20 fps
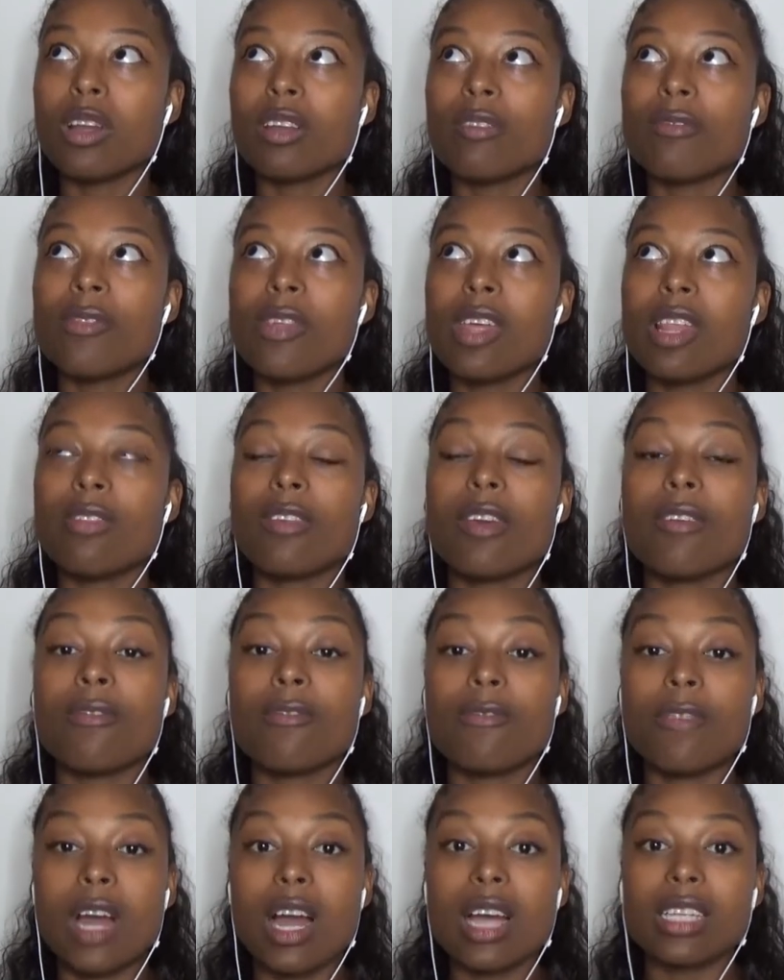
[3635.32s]
one of
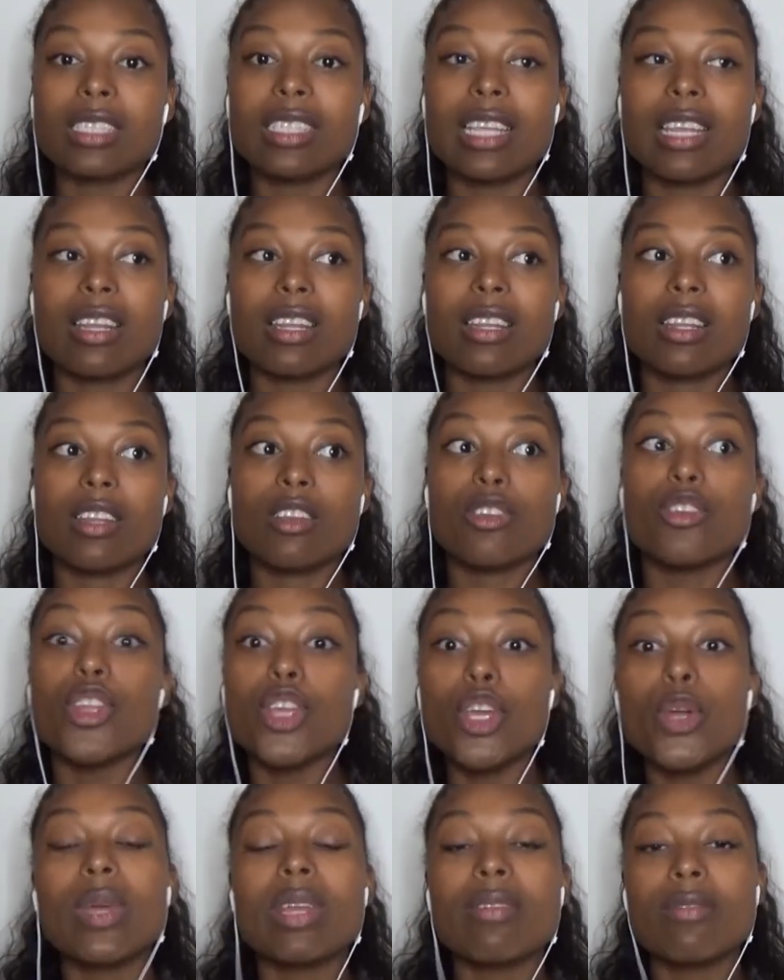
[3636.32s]
the first
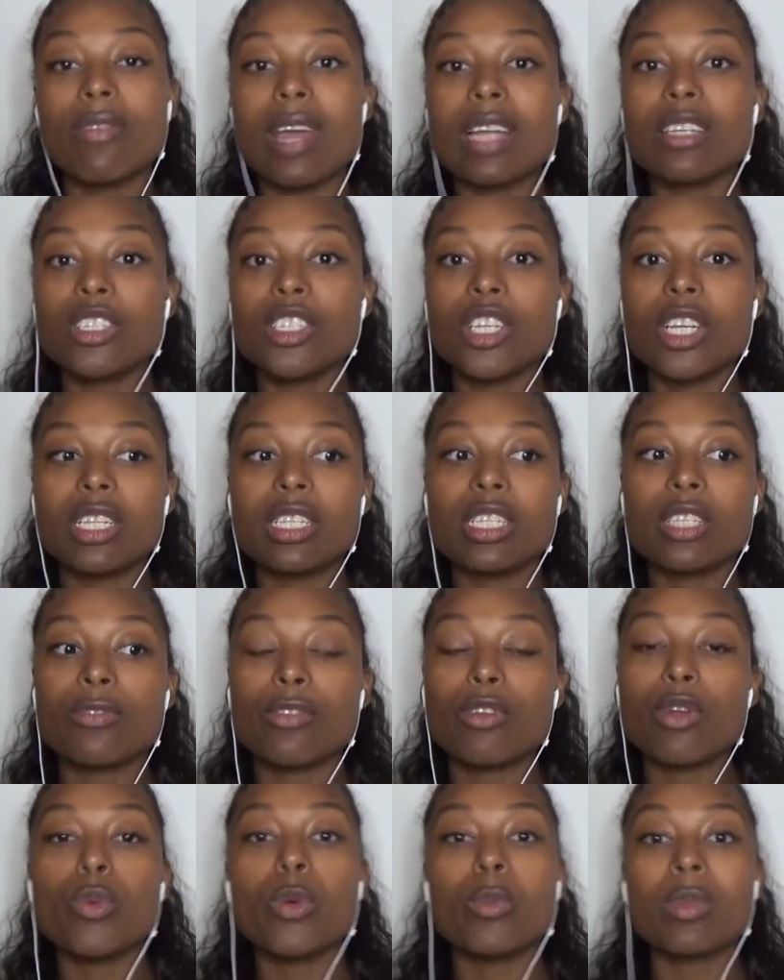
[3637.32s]
new
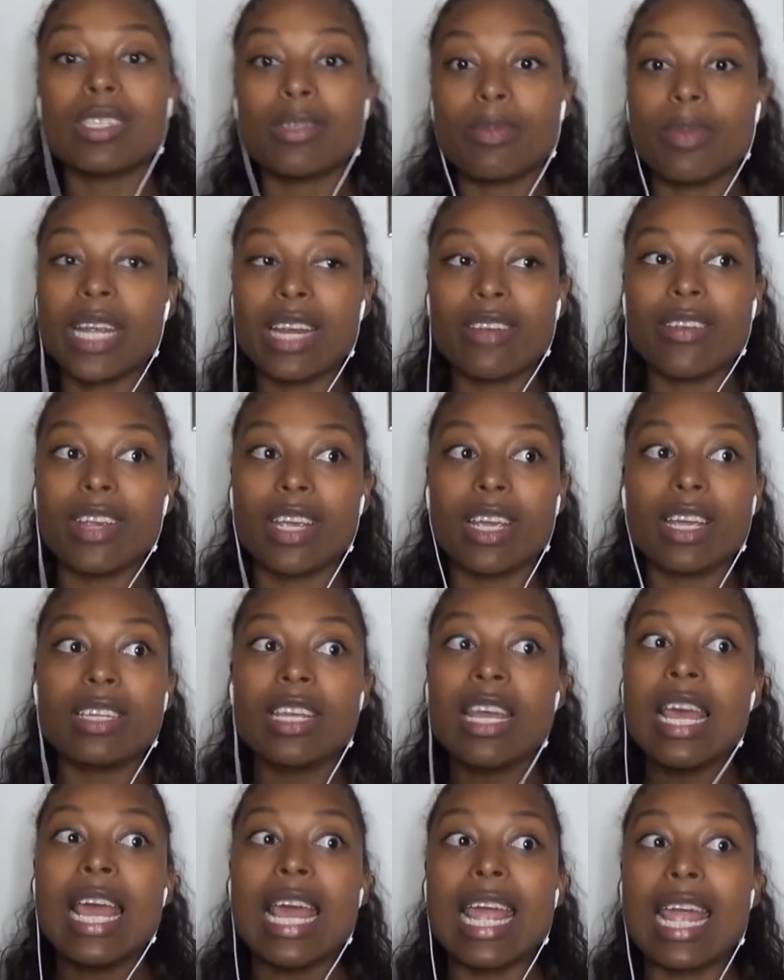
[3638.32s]
inventions for a woman's
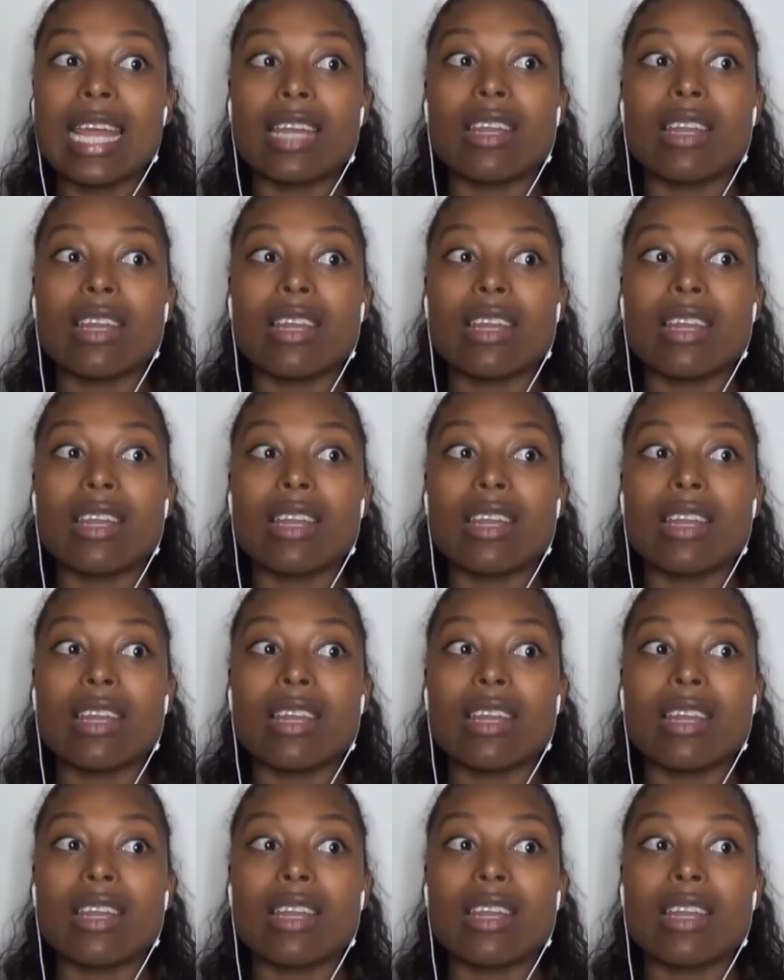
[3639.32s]
period